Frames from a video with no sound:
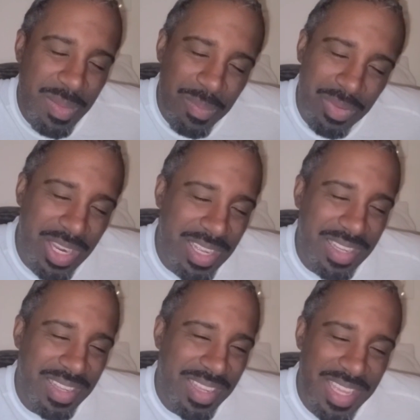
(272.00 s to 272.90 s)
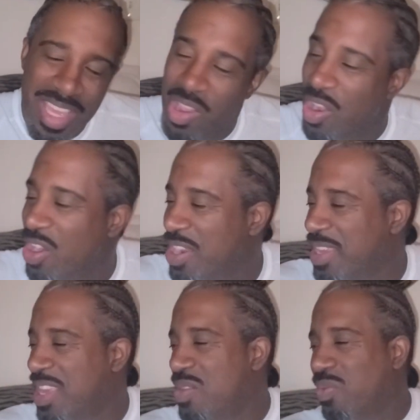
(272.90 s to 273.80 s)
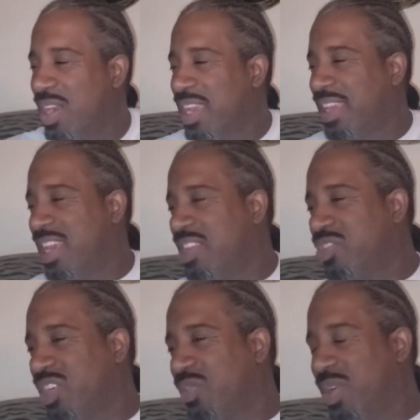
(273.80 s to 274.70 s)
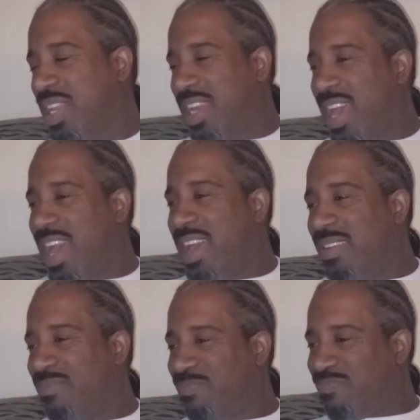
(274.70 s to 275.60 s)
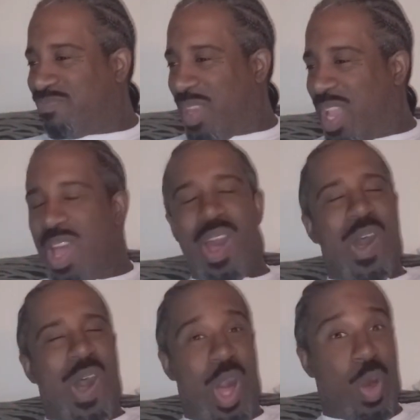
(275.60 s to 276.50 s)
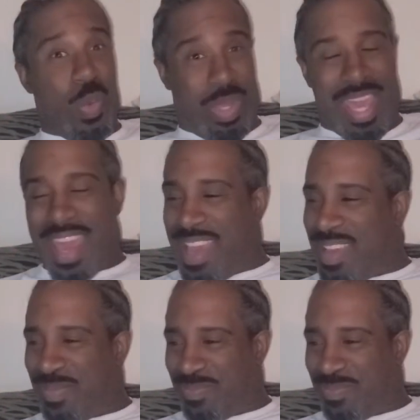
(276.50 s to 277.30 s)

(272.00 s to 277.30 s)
bruh. He went at Kendrick with that. Okay.